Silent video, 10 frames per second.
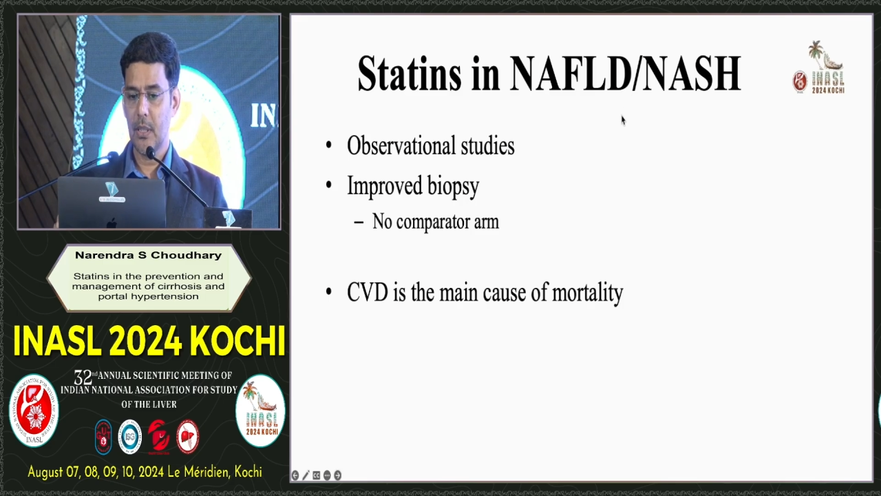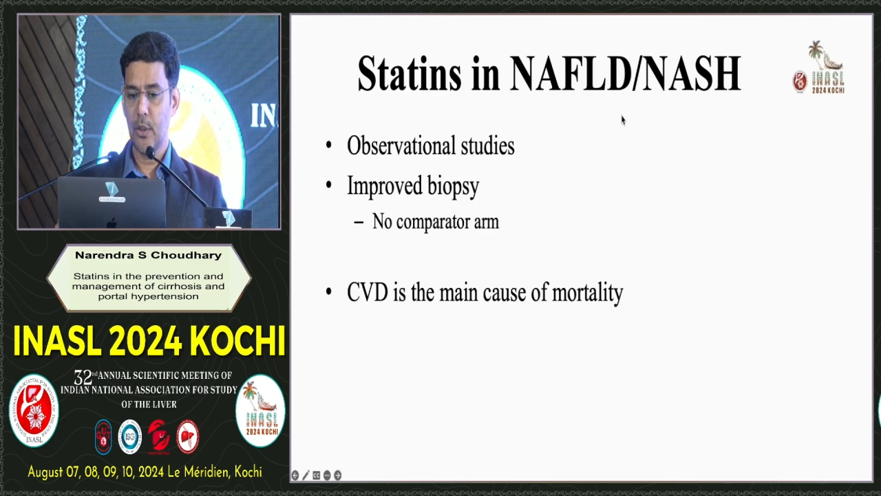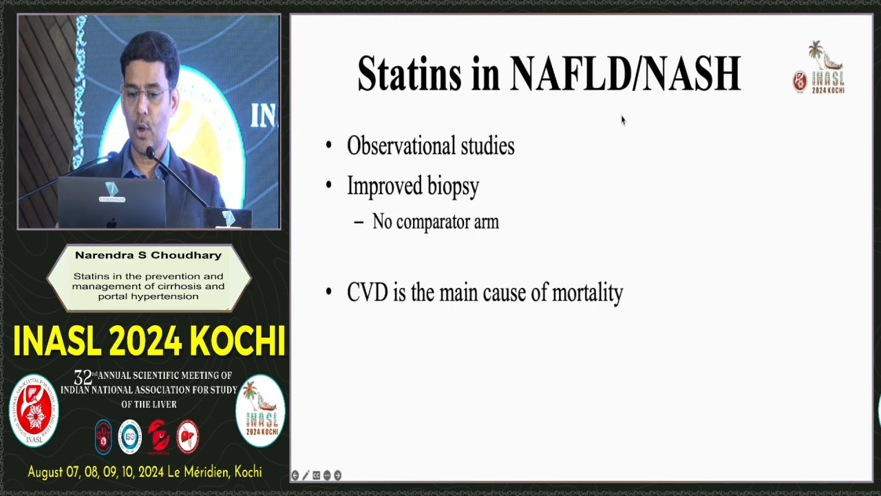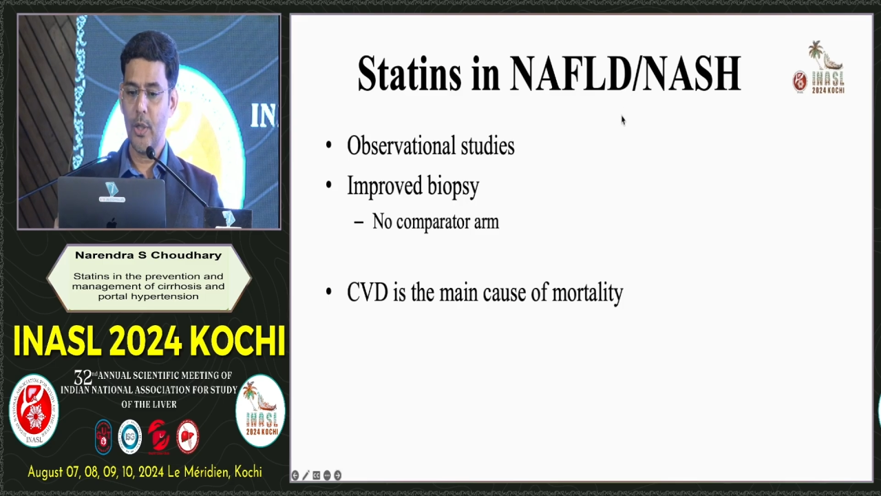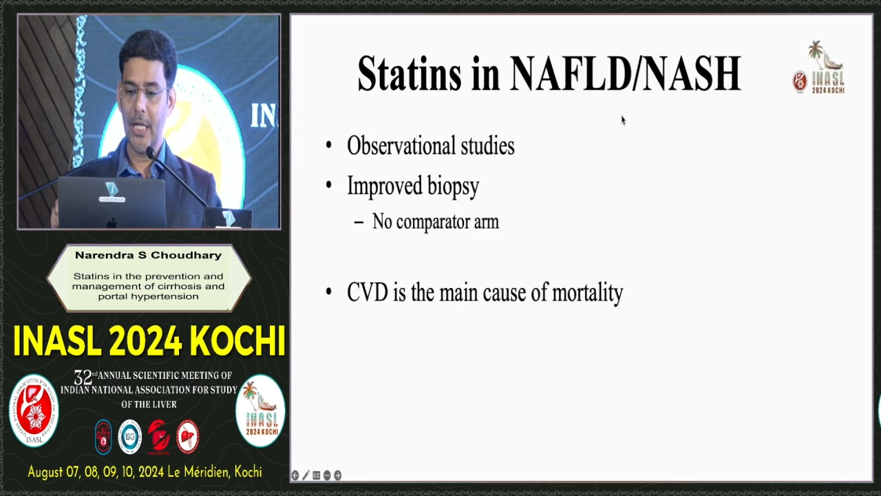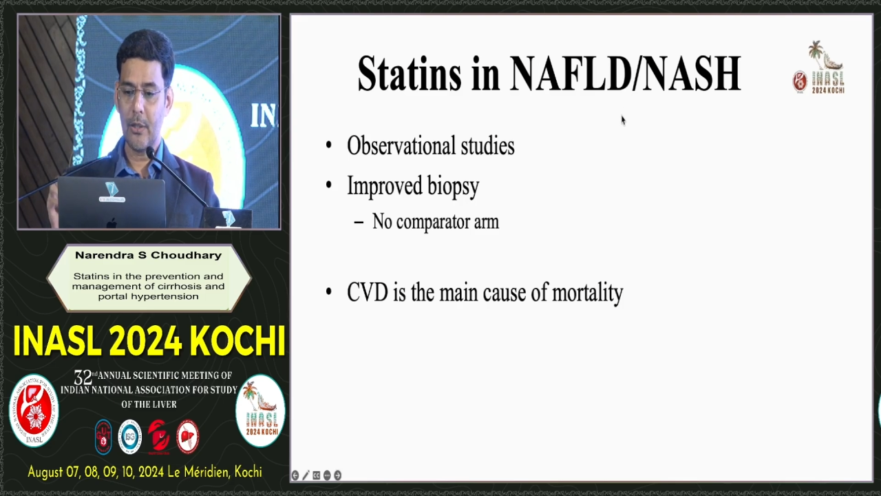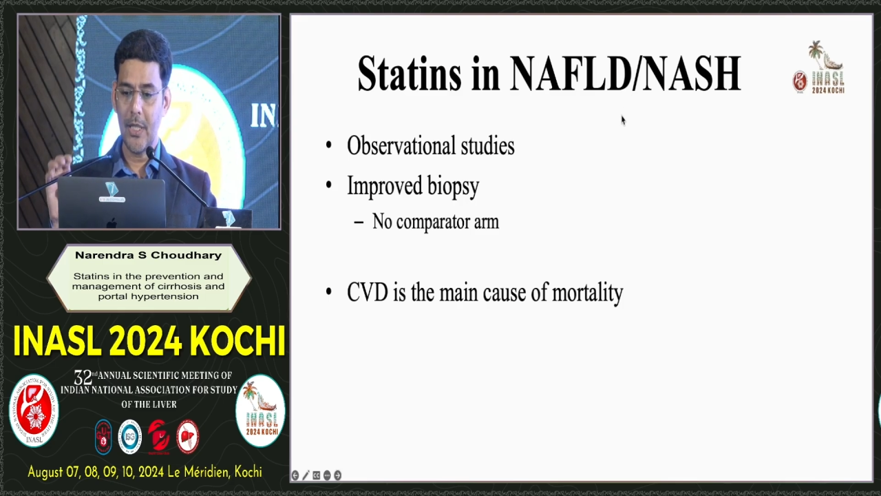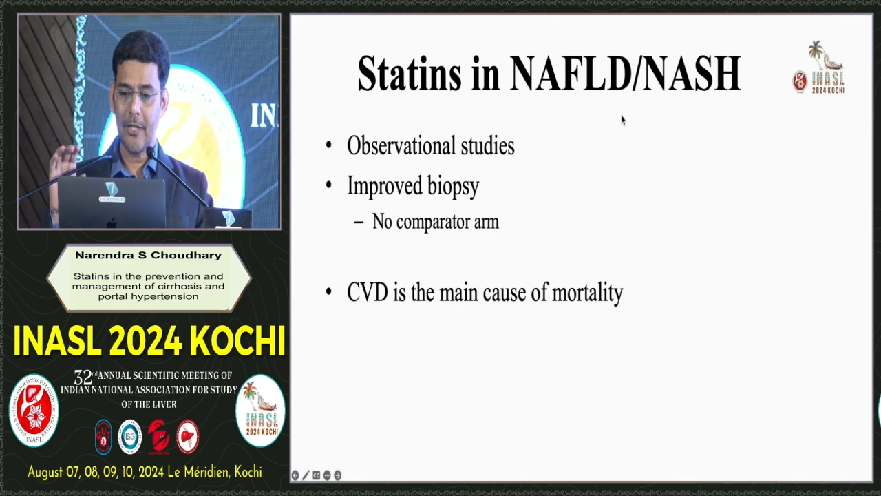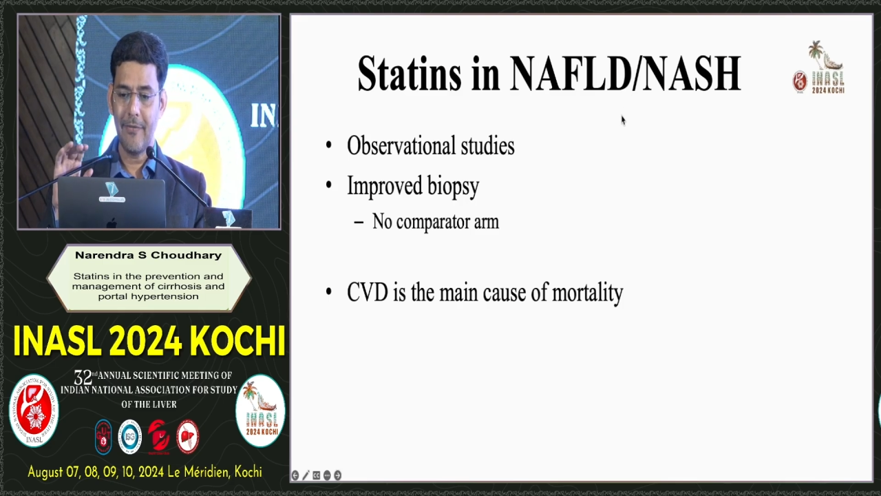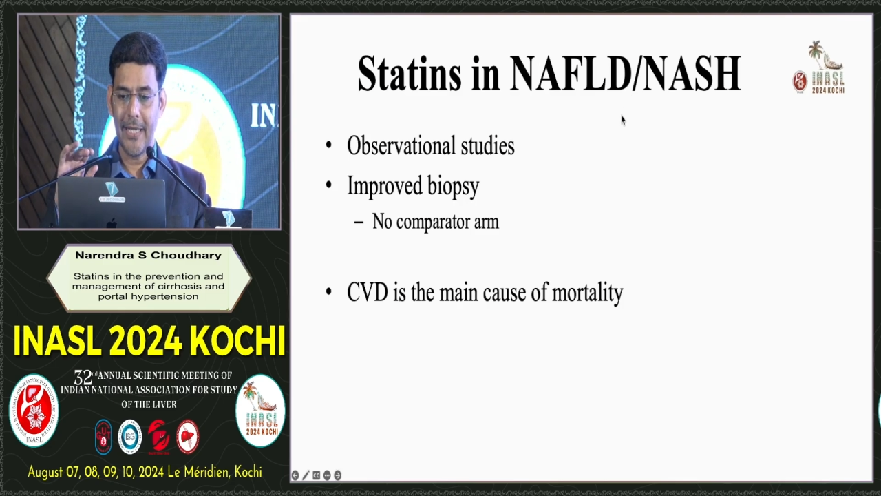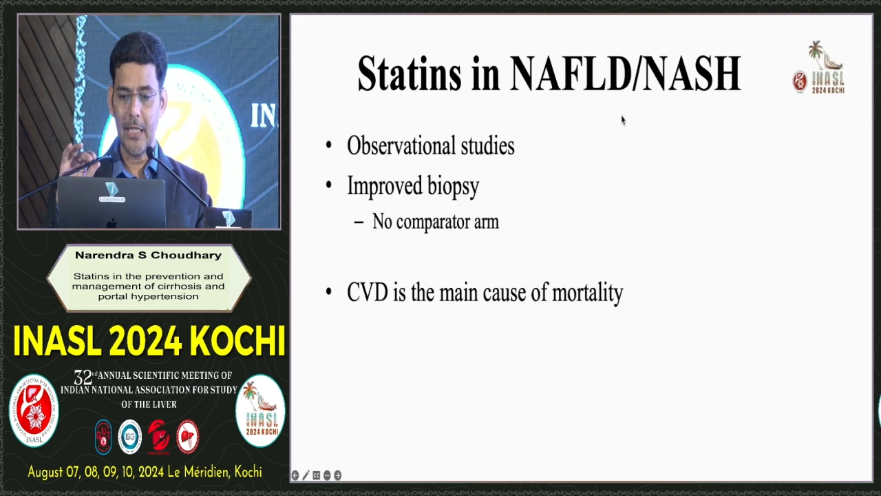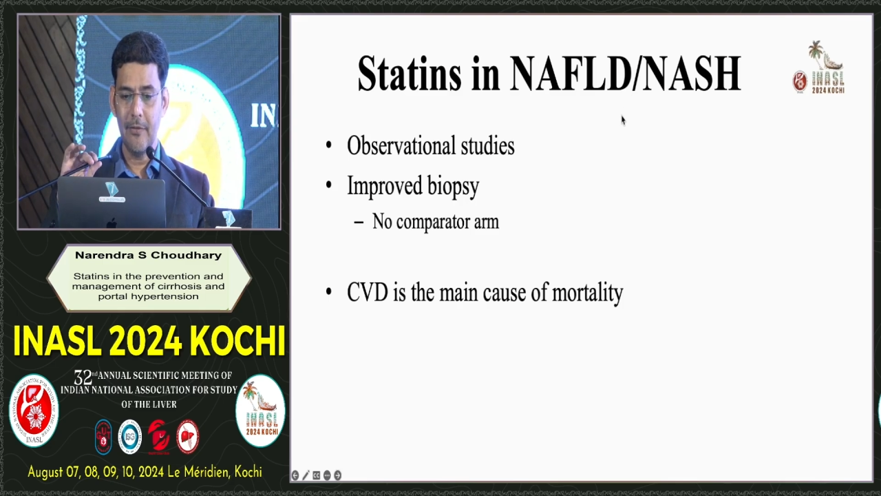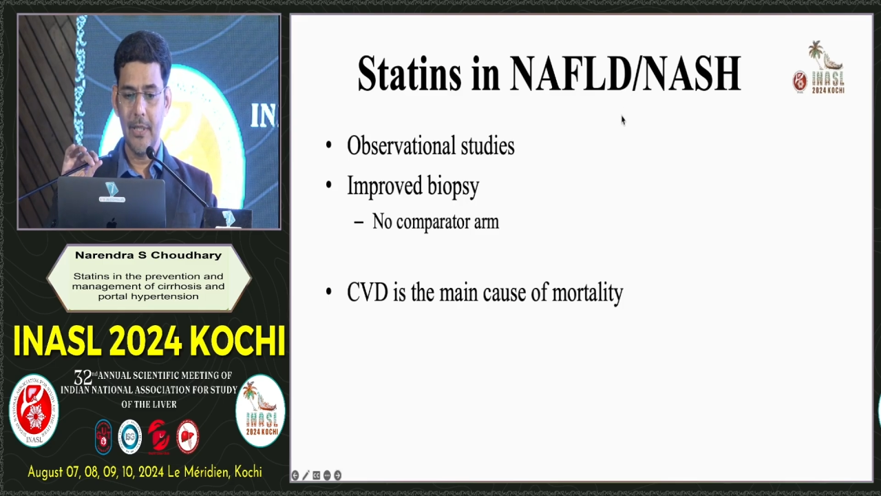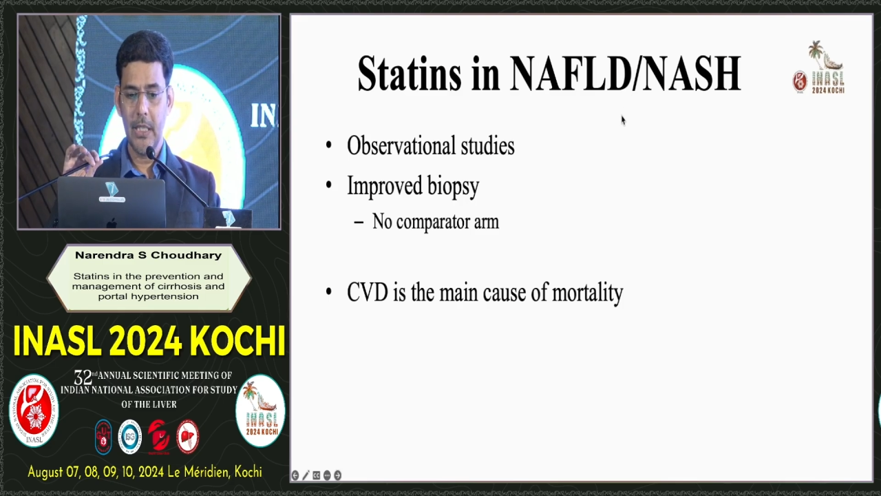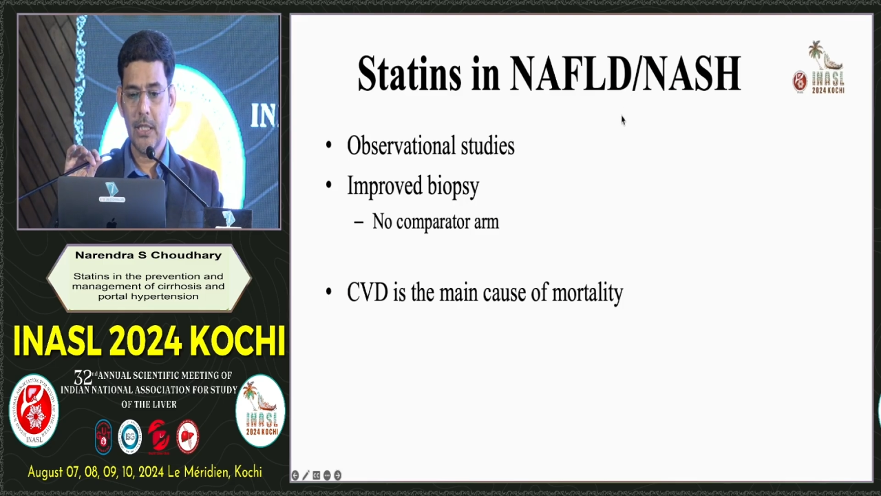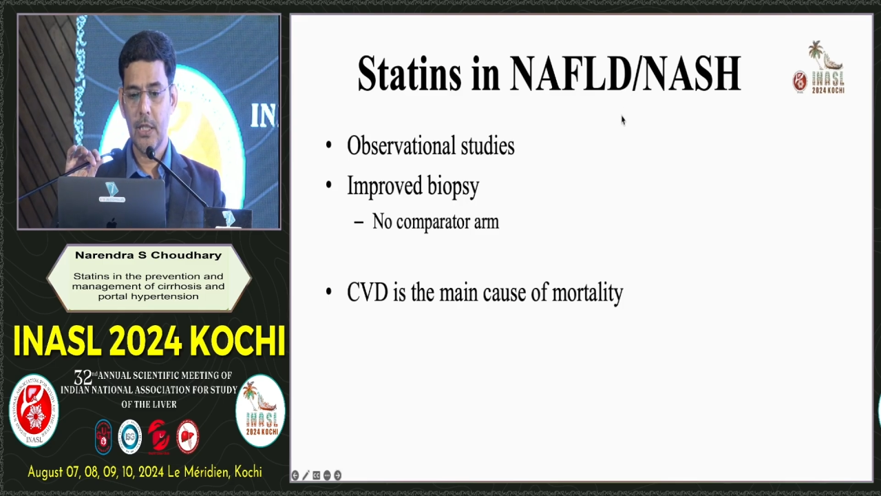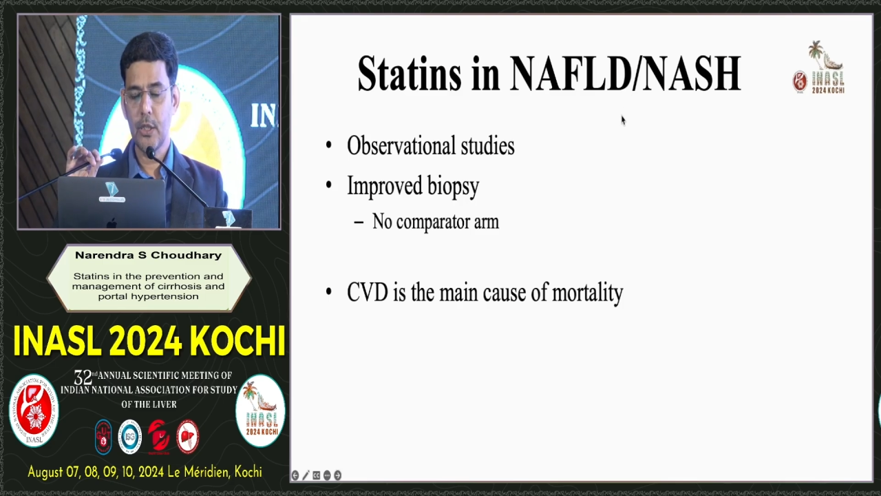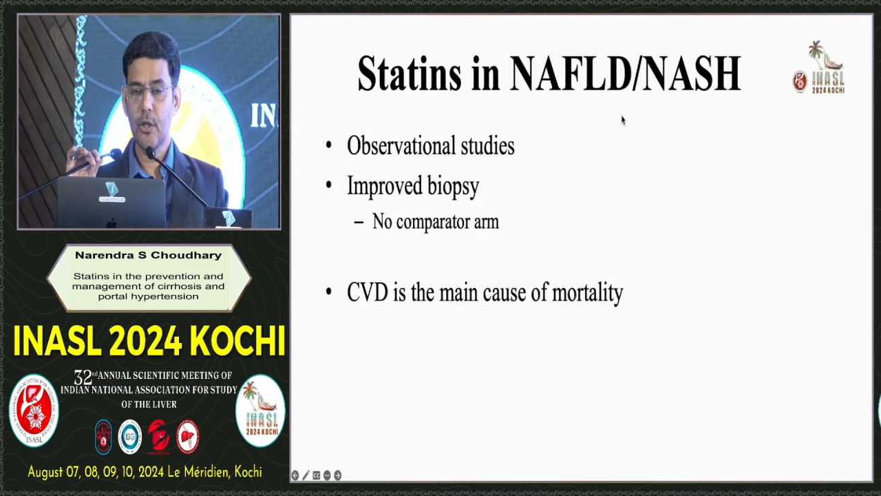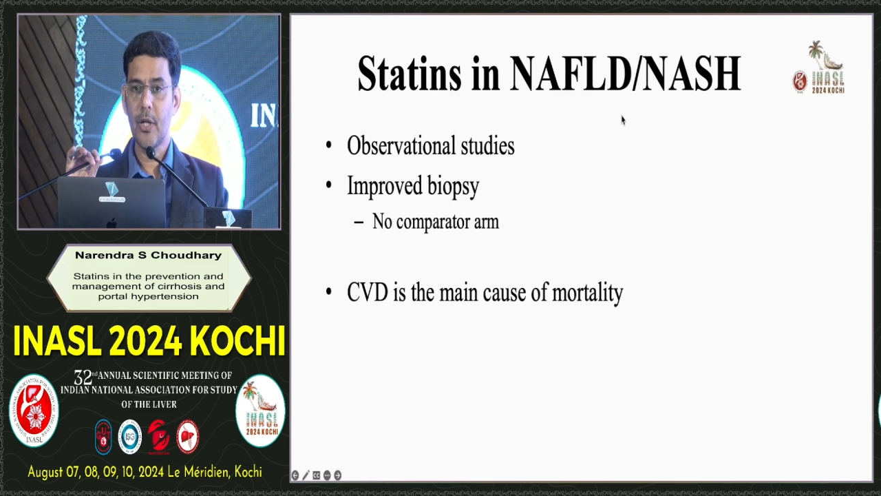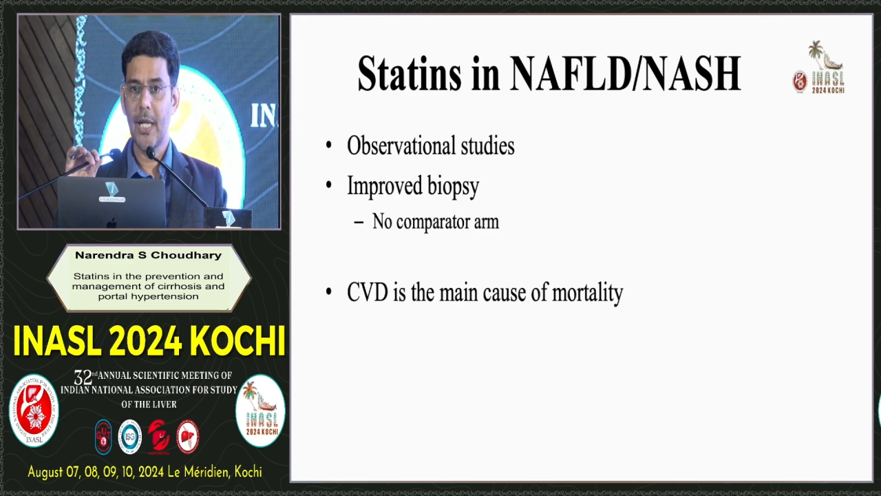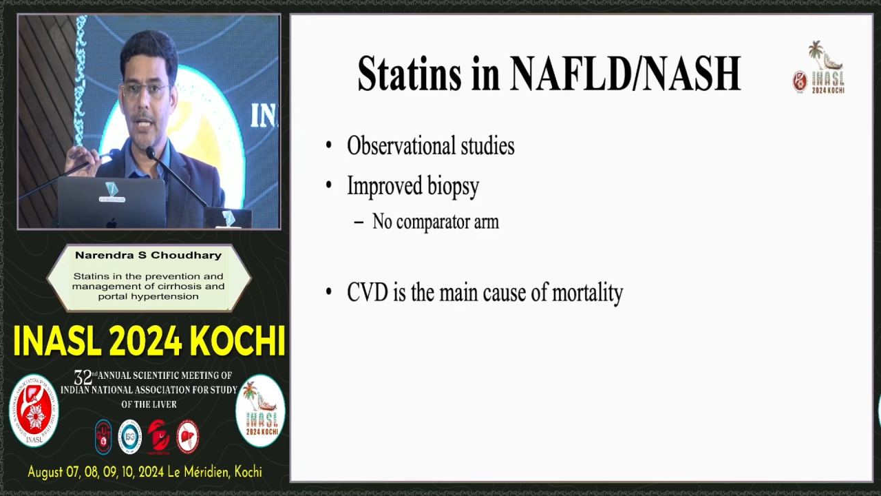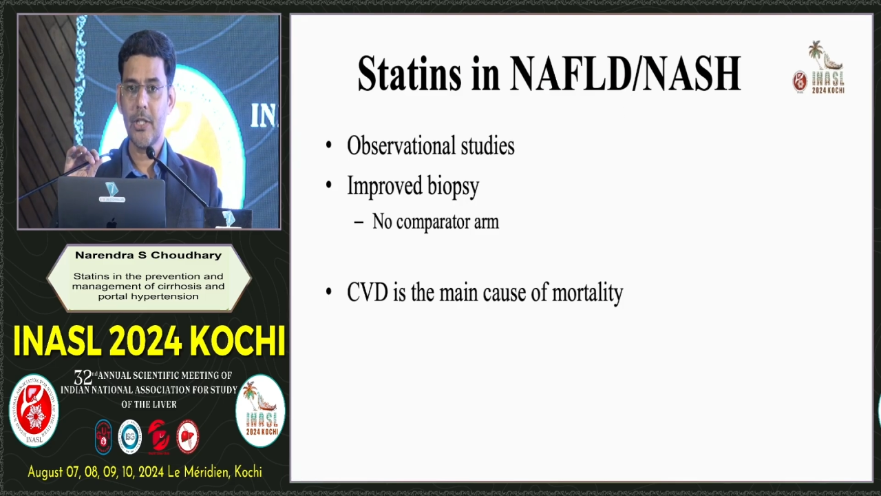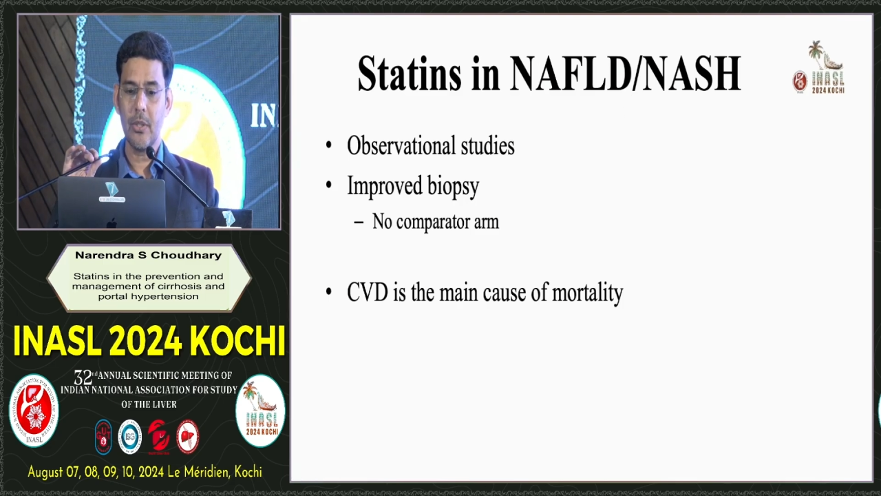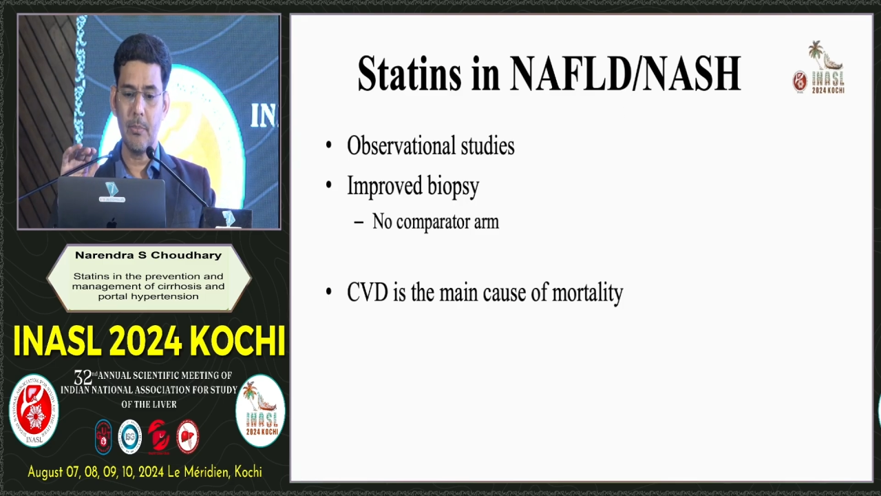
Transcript: non-alcoholic fatty liver disease or NASH,